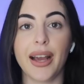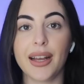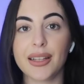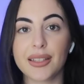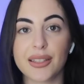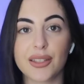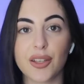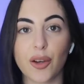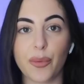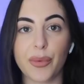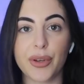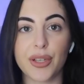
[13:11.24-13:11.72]
I
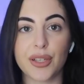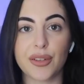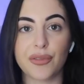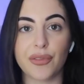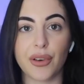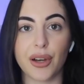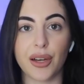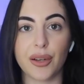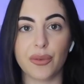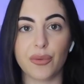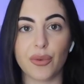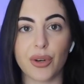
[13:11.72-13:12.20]
had so much
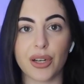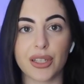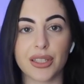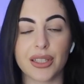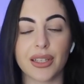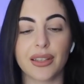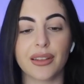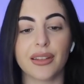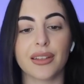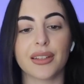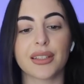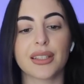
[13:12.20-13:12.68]
fun
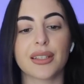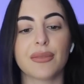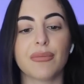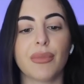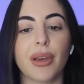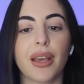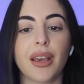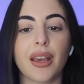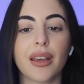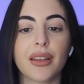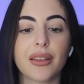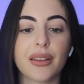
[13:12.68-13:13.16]
watching this and
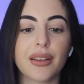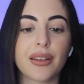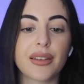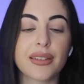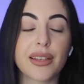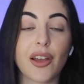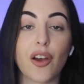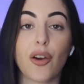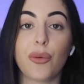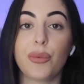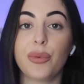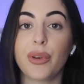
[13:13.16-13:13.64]
making
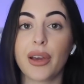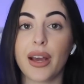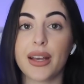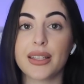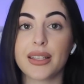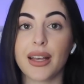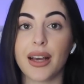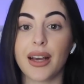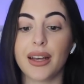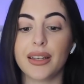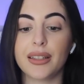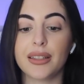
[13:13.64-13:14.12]
this. I hope you
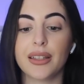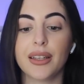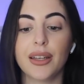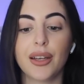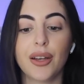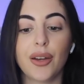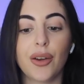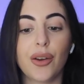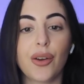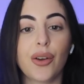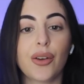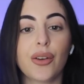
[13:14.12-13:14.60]
guys had
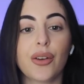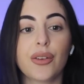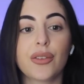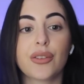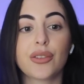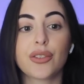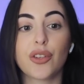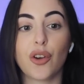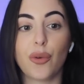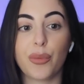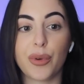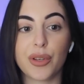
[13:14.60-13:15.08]

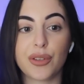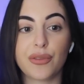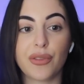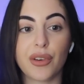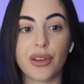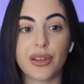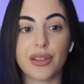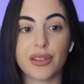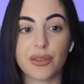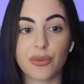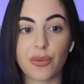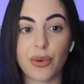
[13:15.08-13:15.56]
so much
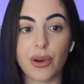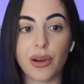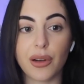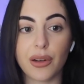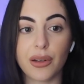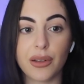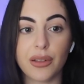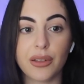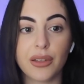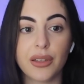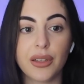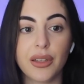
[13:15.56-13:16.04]
fun as
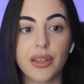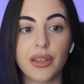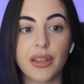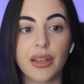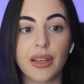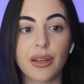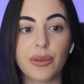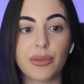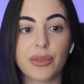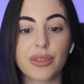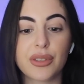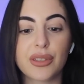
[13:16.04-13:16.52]
well.
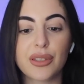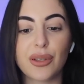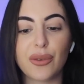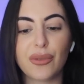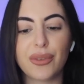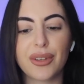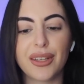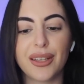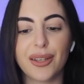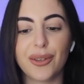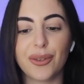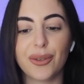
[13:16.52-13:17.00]
It was
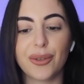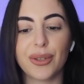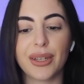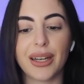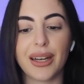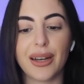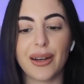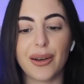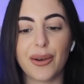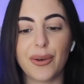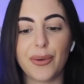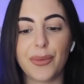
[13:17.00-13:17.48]
so
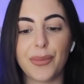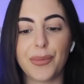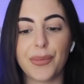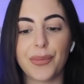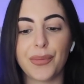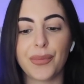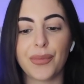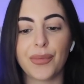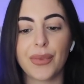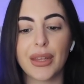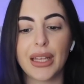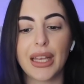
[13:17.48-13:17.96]
cute.
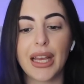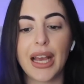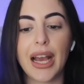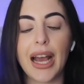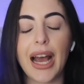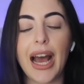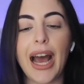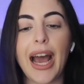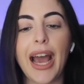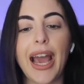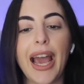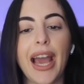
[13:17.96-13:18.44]
I
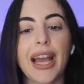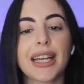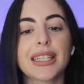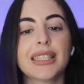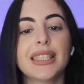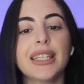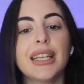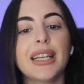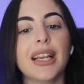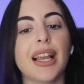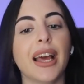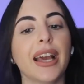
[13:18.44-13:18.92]

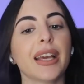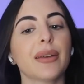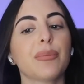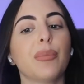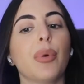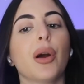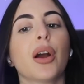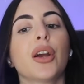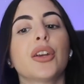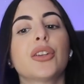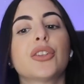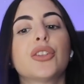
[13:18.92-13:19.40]
actually
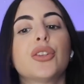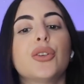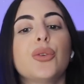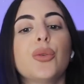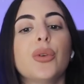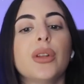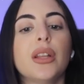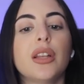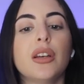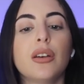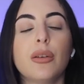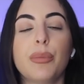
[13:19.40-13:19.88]
like part
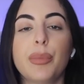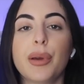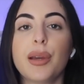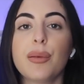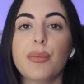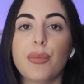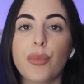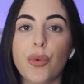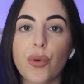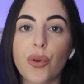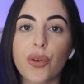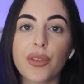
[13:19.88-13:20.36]
two a little
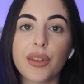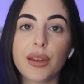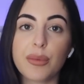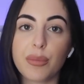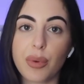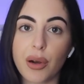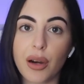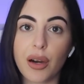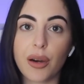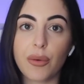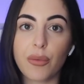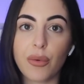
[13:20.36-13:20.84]
bit more than
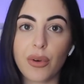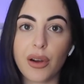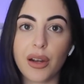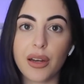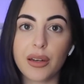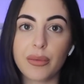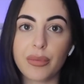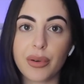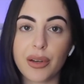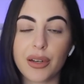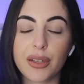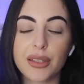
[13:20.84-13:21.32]
part
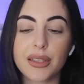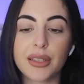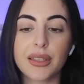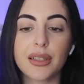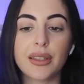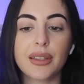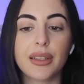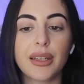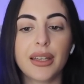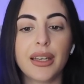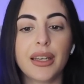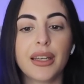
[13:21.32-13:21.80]
one
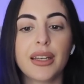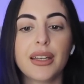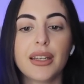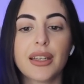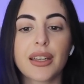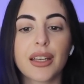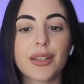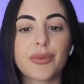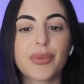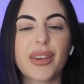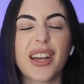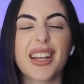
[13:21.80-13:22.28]
personally,
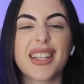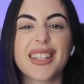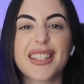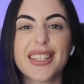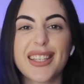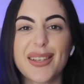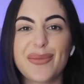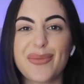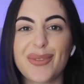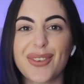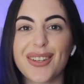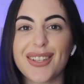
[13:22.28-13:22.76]
because we got to
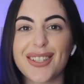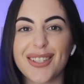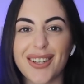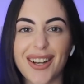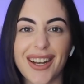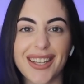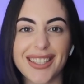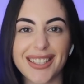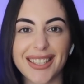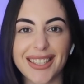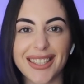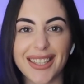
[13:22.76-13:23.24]
see more
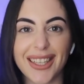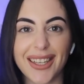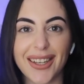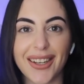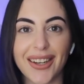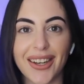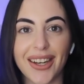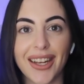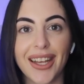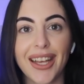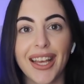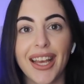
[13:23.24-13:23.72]
Josh in
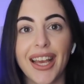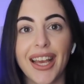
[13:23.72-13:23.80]
there,